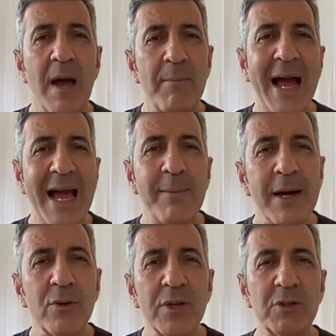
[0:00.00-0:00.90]
But how
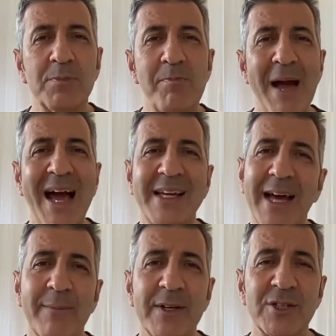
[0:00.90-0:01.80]
about all those bad
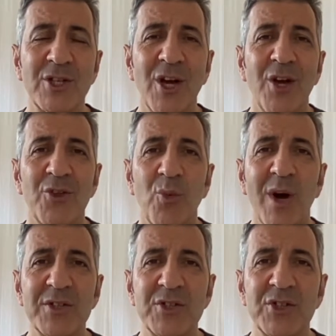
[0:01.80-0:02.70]
habits, the
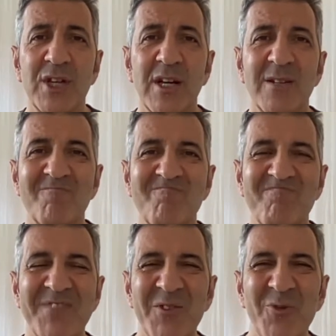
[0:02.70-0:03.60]
ones
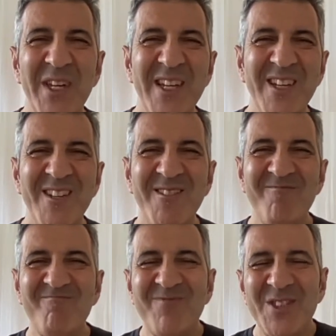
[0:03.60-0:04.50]
that we
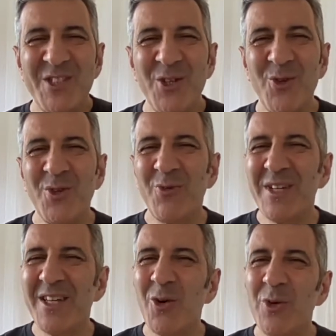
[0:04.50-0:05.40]
do that we
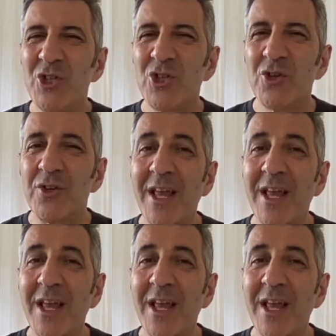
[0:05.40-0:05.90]
know we shouldn't?